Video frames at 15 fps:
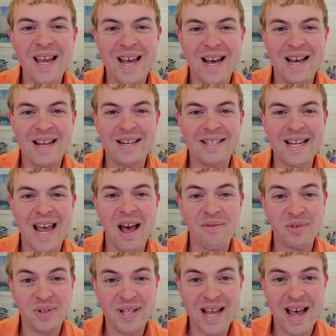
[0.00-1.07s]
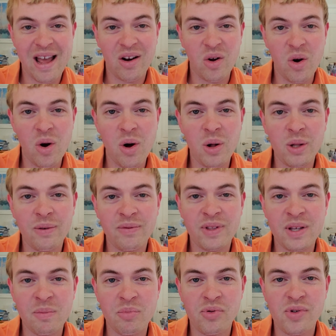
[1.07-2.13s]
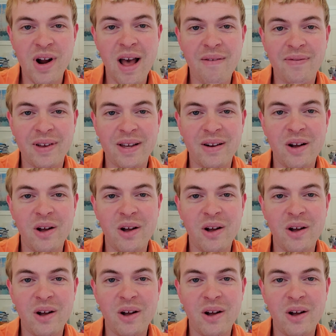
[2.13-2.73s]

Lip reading: And after that, all of the profit,